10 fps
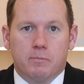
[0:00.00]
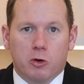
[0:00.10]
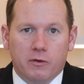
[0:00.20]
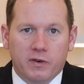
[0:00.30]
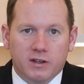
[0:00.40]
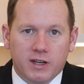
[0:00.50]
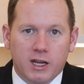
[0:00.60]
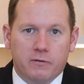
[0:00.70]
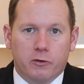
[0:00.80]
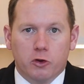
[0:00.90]
perfect
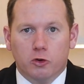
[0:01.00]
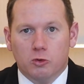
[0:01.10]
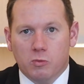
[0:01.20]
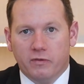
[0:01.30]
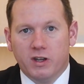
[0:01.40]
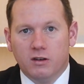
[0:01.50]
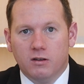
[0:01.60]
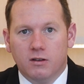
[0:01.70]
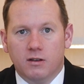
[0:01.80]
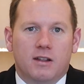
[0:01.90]
date for you to move in?
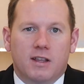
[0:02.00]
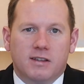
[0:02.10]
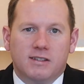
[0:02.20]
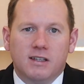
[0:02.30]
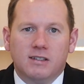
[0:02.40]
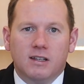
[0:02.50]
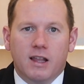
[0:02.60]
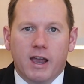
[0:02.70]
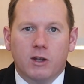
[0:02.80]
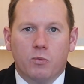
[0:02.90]
Does this
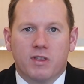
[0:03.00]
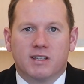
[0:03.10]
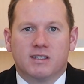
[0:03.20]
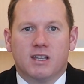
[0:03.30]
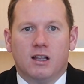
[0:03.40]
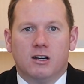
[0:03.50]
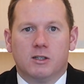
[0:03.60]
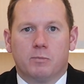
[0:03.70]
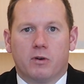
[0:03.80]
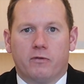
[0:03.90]
align with the
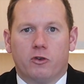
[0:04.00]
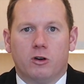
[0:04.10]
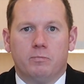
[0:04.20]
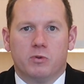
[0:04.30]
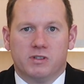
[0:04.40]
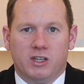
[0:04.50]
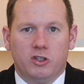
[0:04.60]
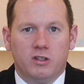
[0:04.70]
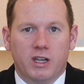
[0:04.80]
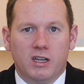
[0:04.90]
seller's preferred
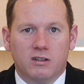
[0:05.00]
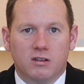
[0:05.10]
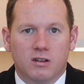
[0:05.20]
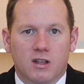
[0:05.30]
possession date?